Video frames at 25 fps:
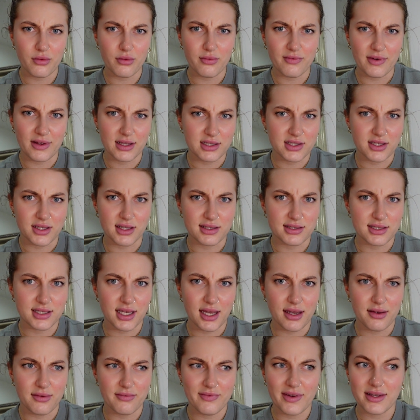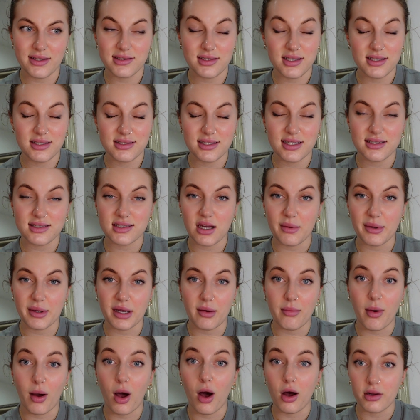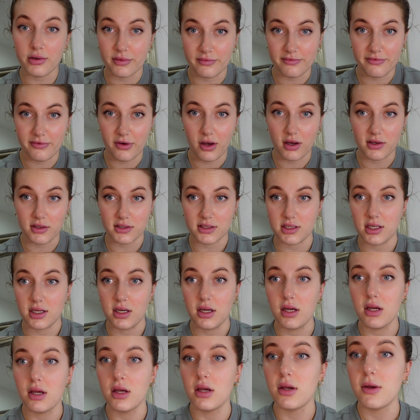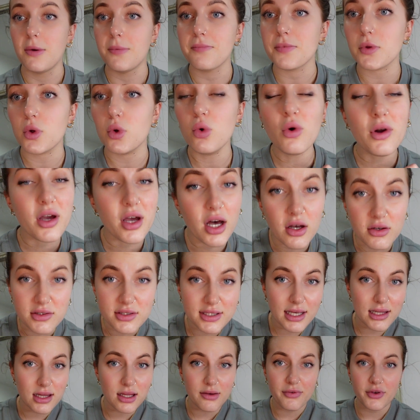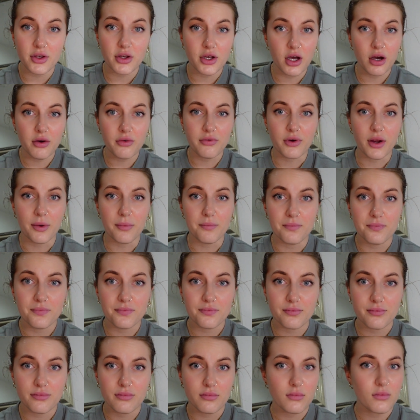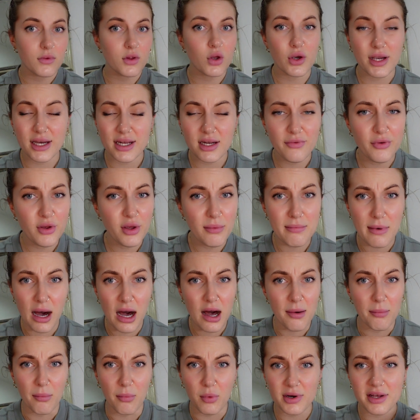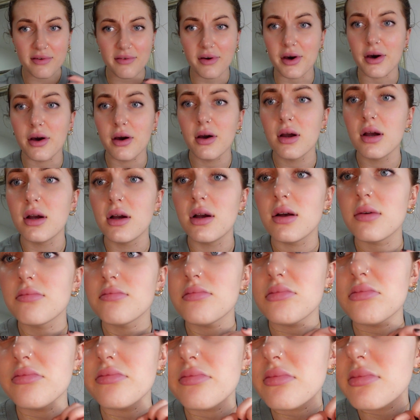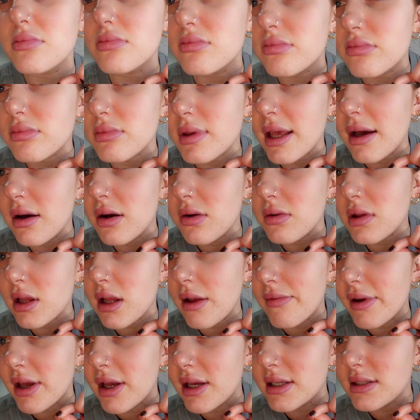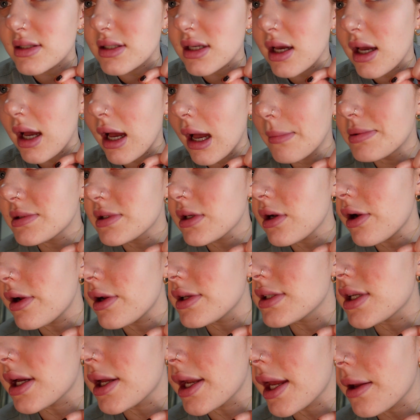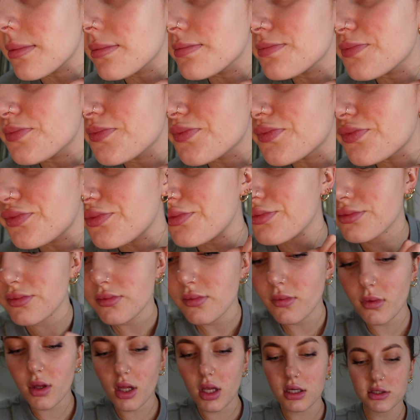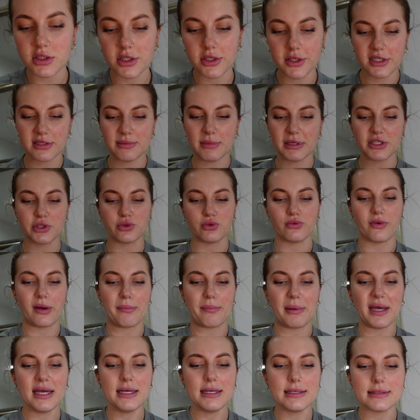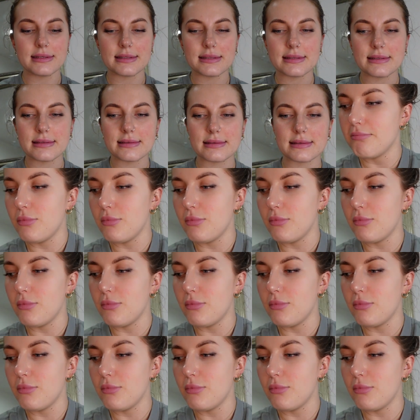Valentine's Day. Valentine's Day is coming up hard and fast. All girls, get that for your girlfriend. Get it for your mum, whatever. They'll love it. It's absolutely stunning. So there's my jewellery bits.